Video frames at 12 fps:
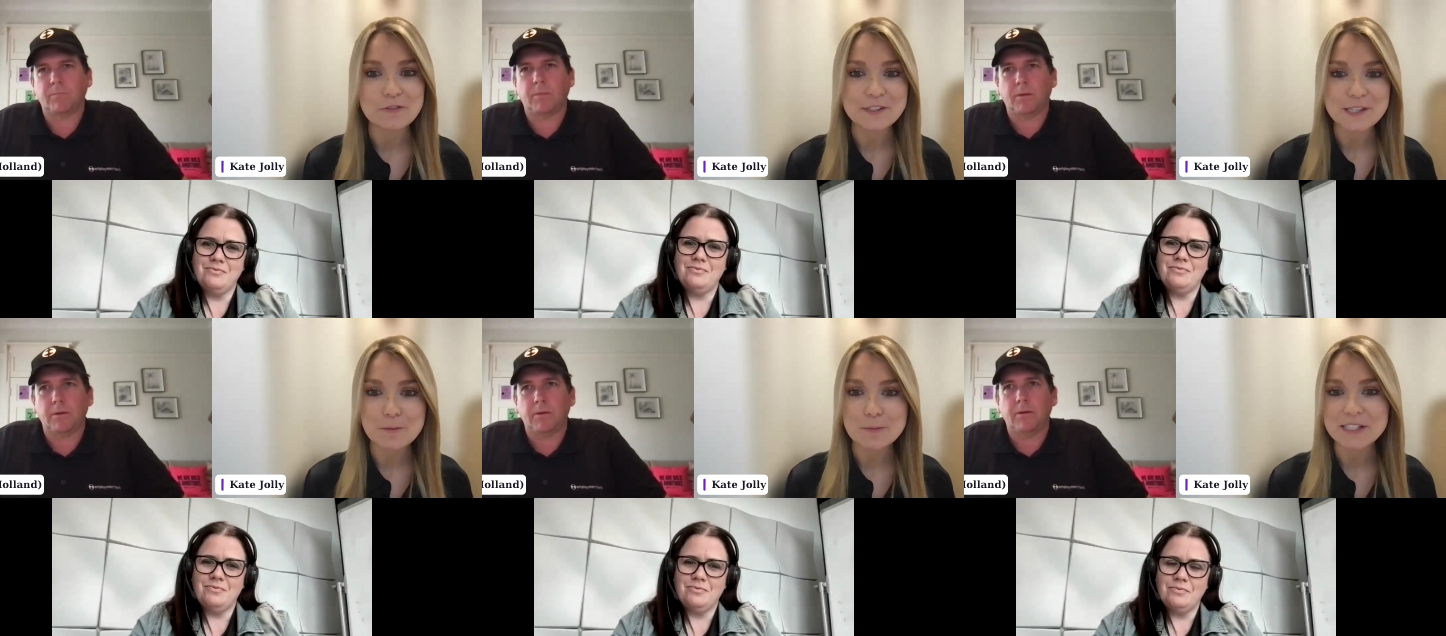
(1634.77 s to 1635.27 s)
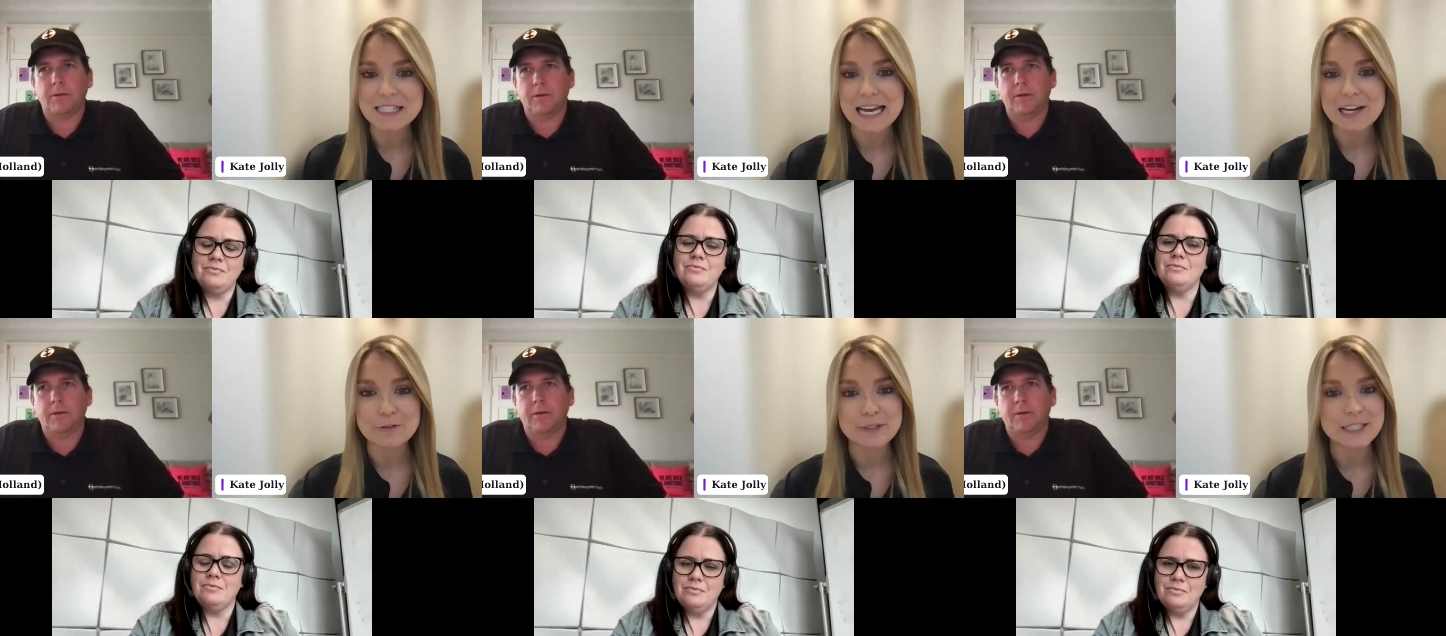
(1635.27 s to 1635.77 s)
Speaker 1: For some, it's
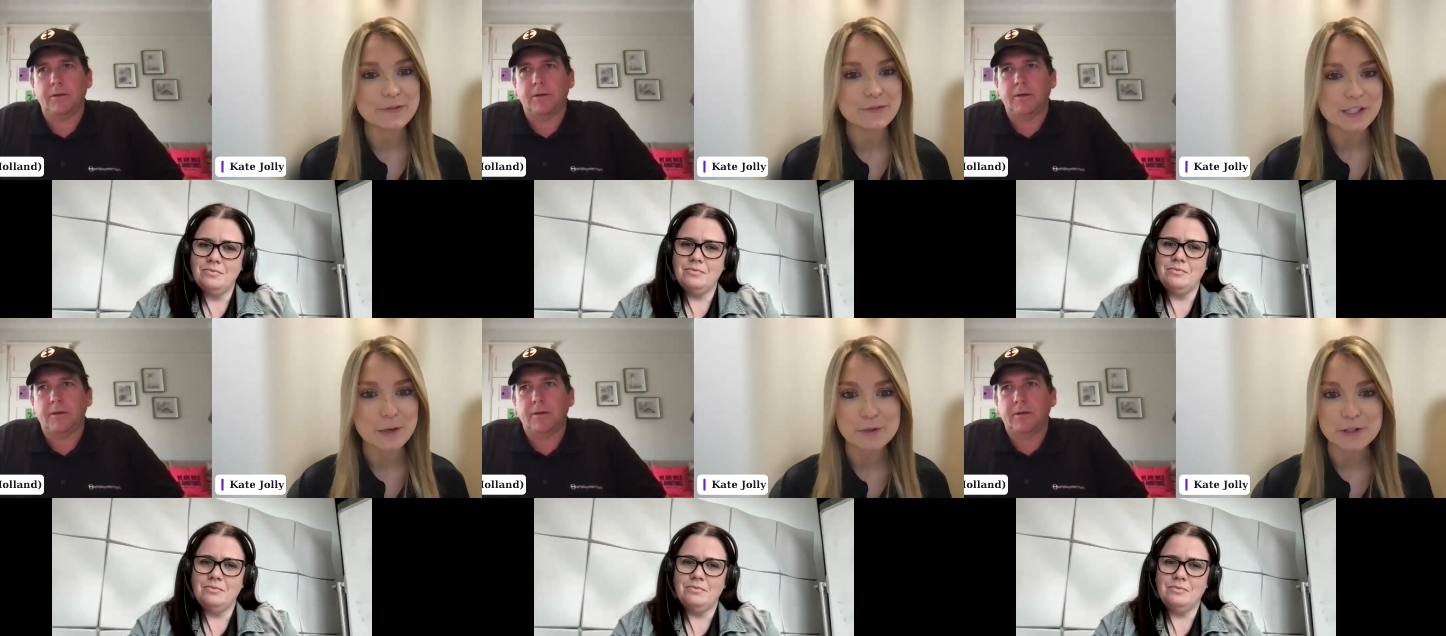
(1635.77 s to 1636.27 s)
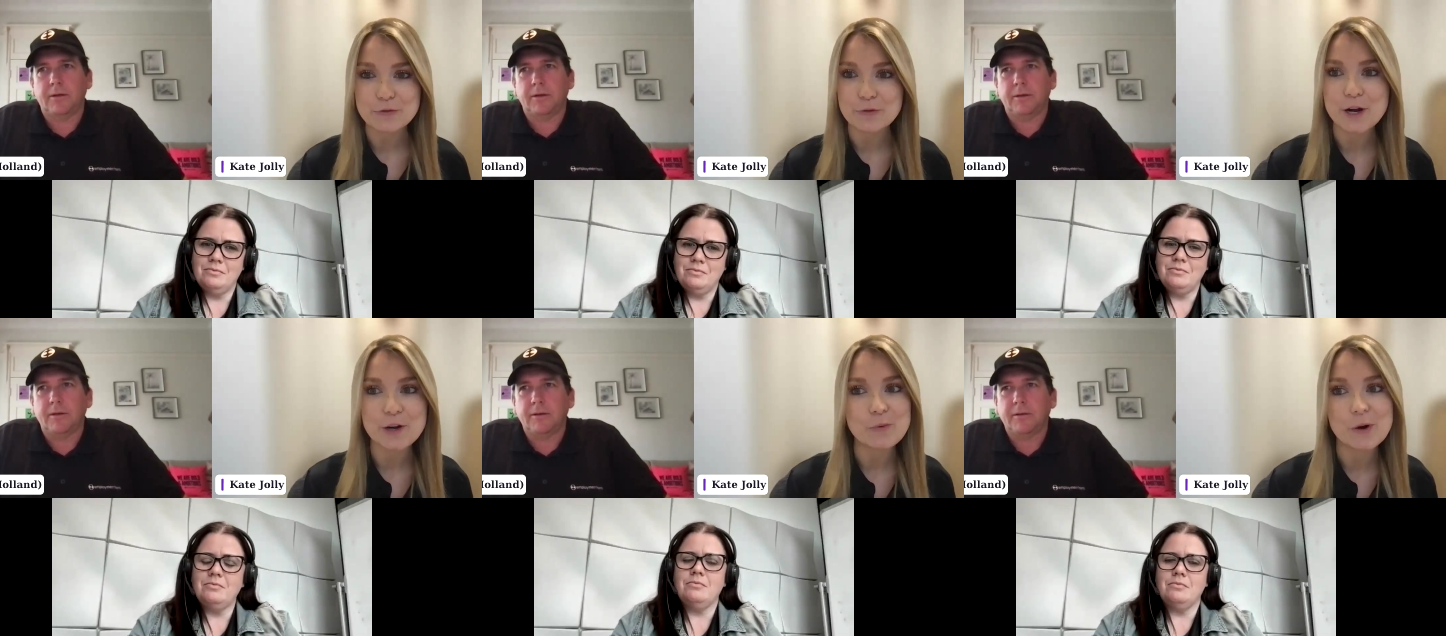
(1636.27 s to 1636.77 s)
salary, for some, it's
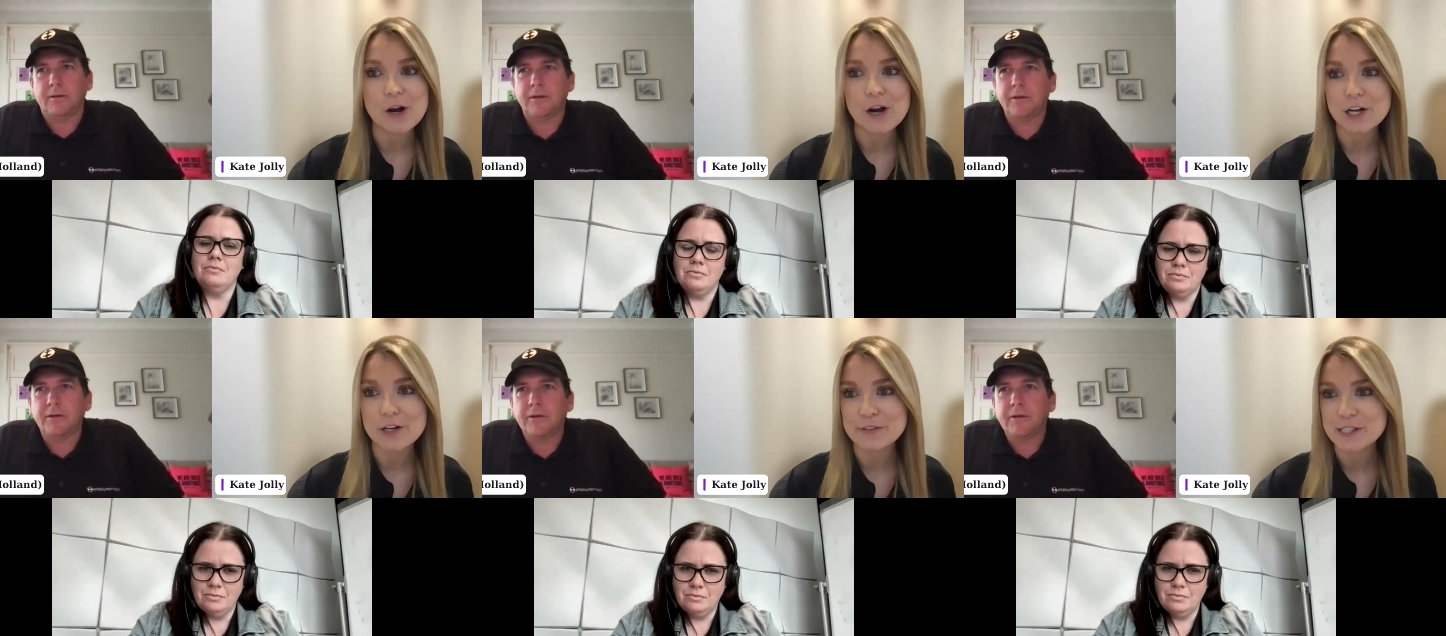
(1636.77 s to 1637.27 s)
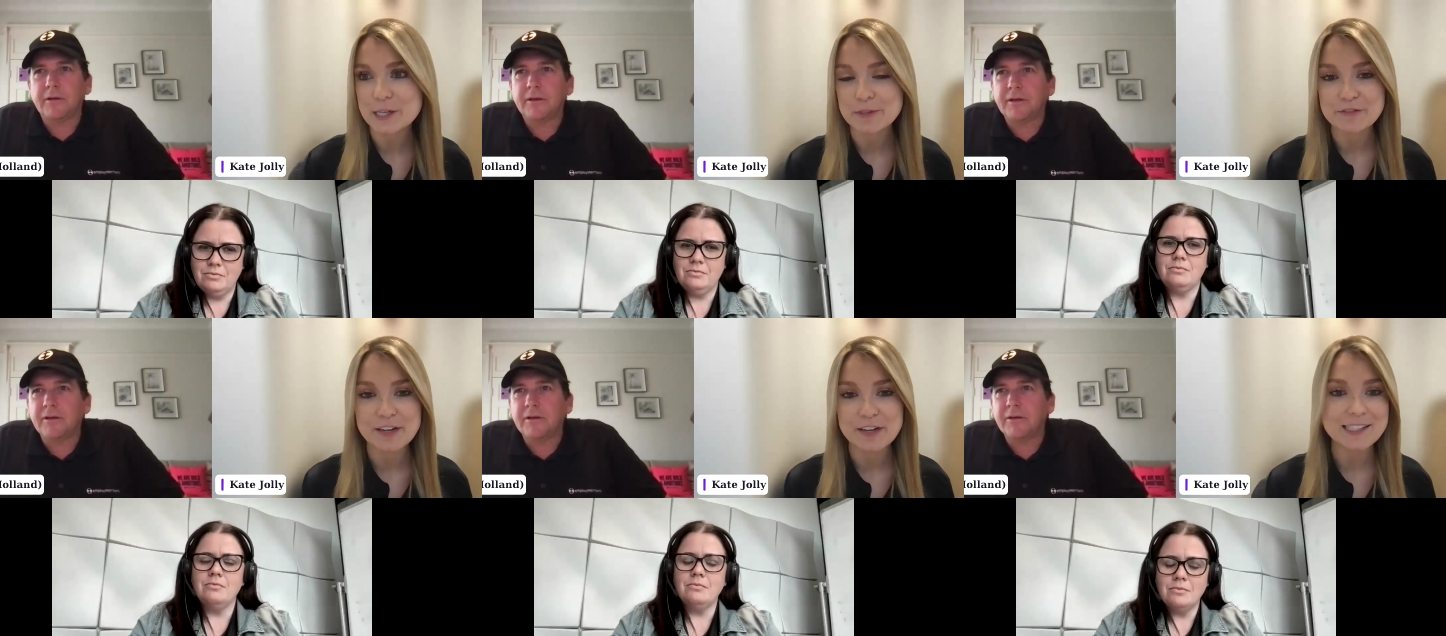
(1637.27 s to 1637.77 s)
remote work, for some,
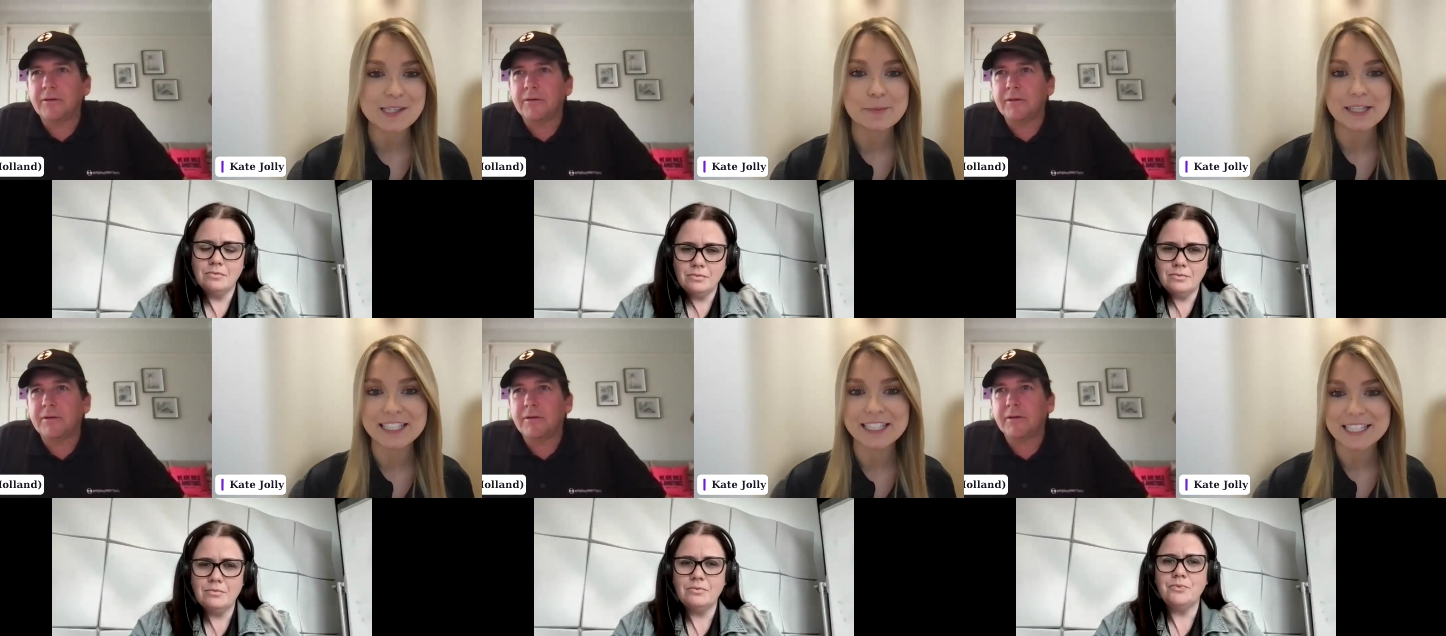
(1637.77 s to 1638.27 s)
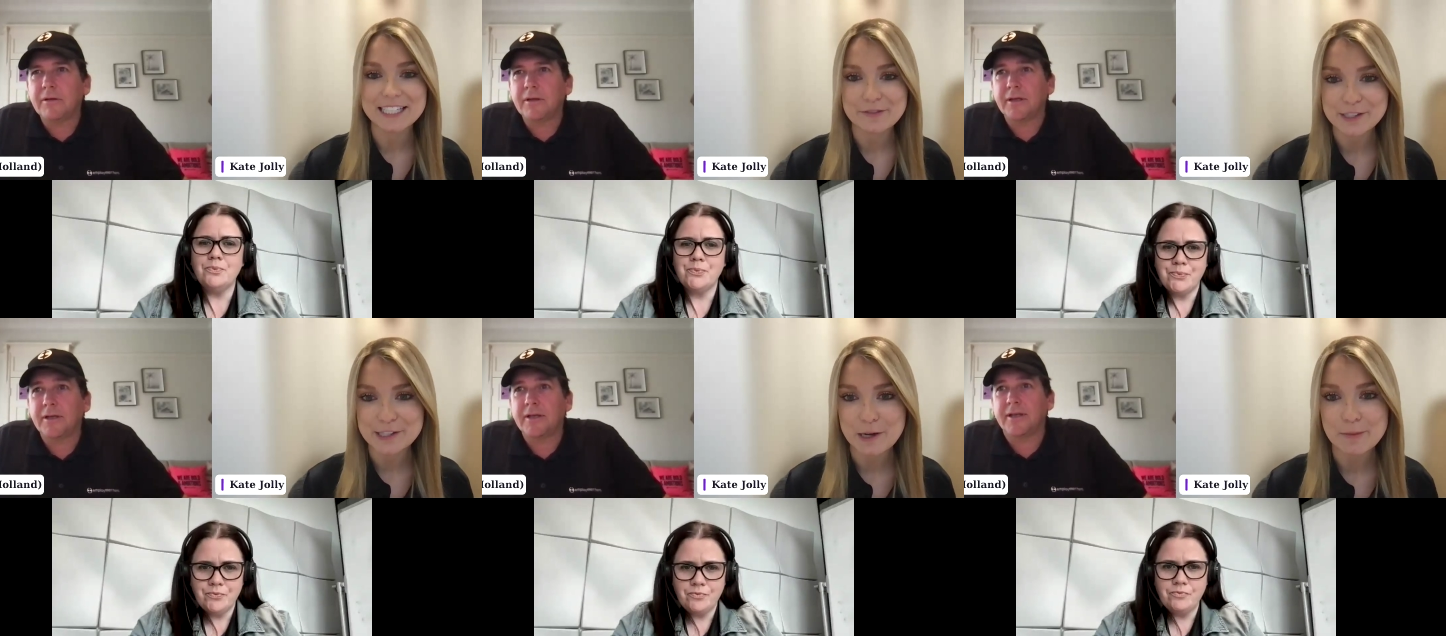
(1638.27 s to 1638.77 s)
it's flexibility,
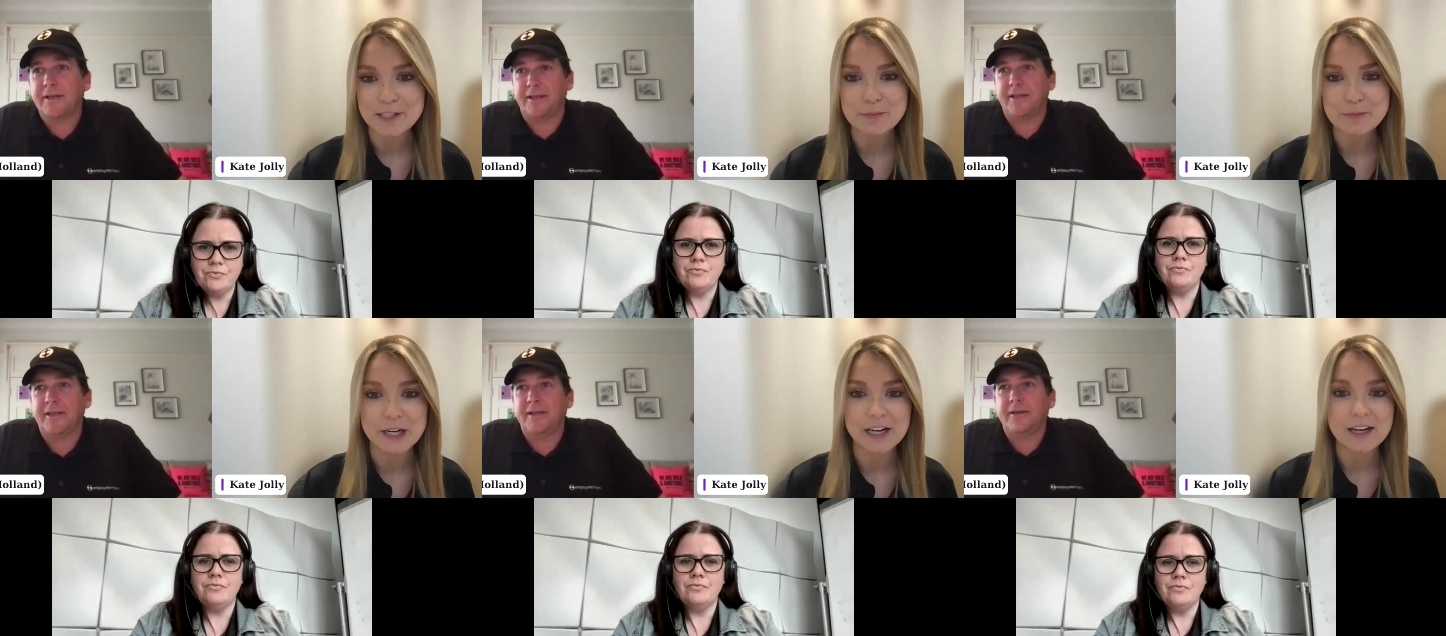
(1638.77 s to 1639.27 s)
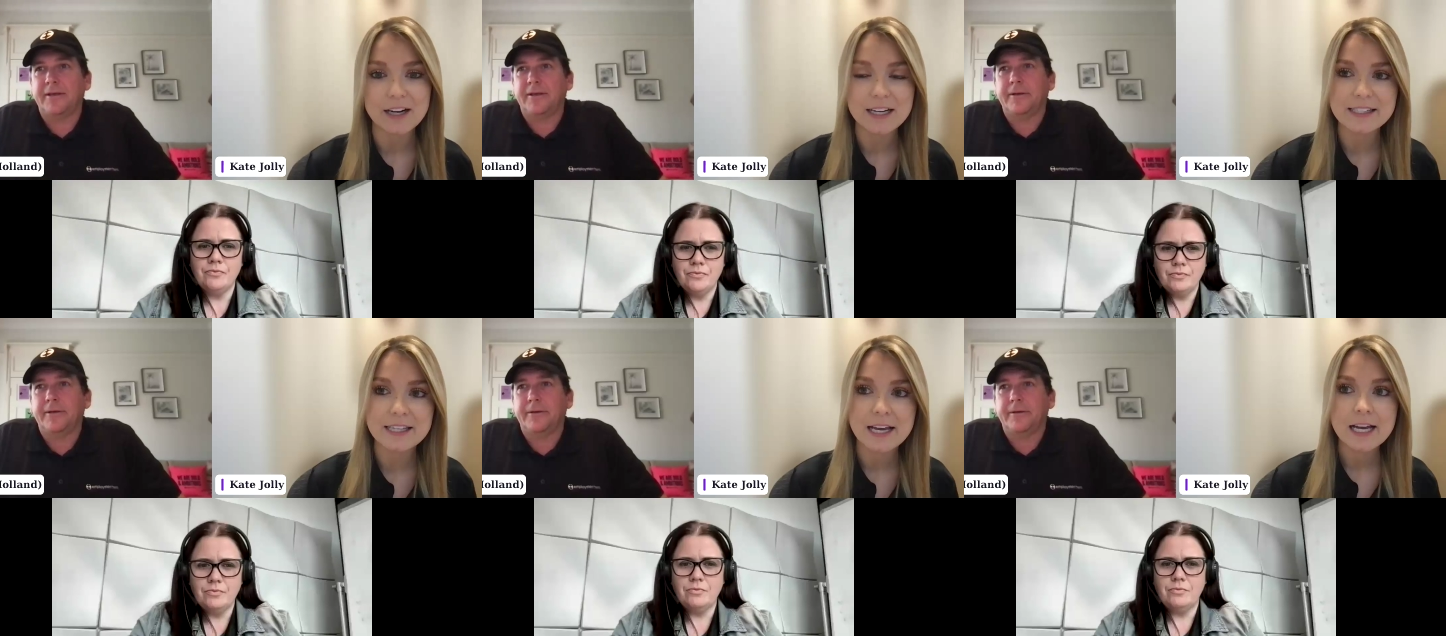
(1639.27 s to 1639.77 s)
for some, it's
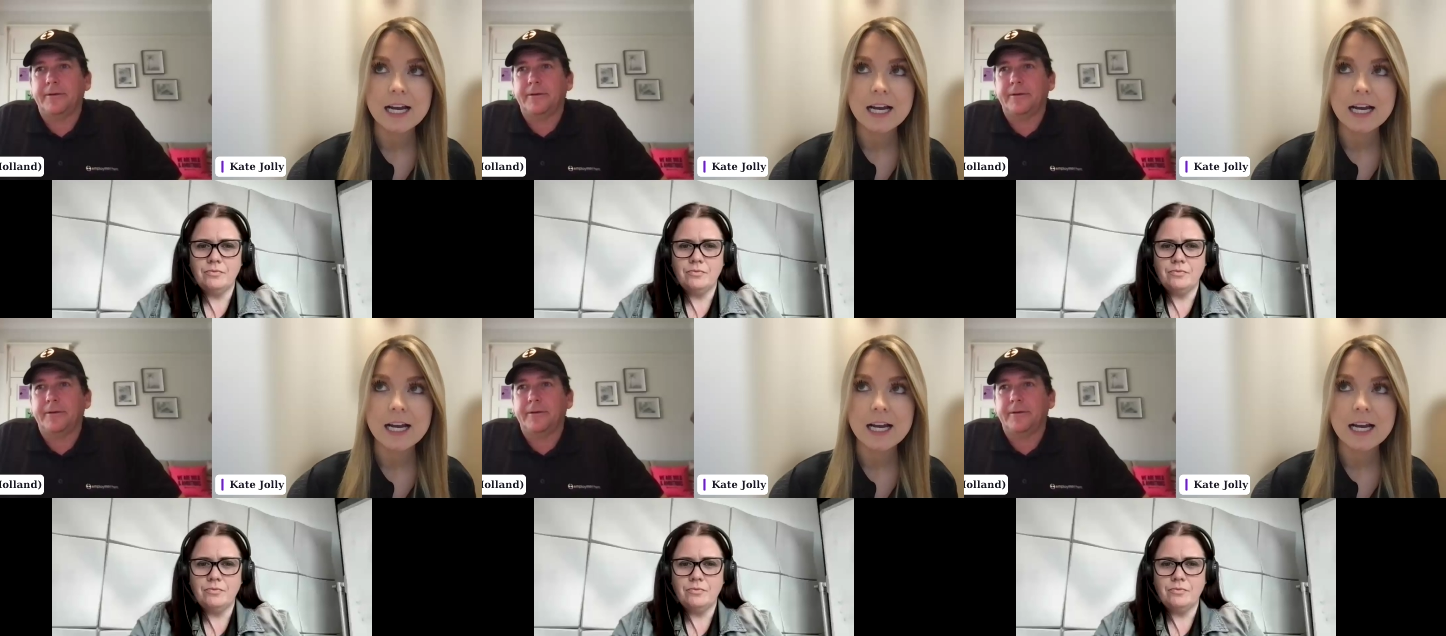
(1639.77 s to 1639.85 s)
perks.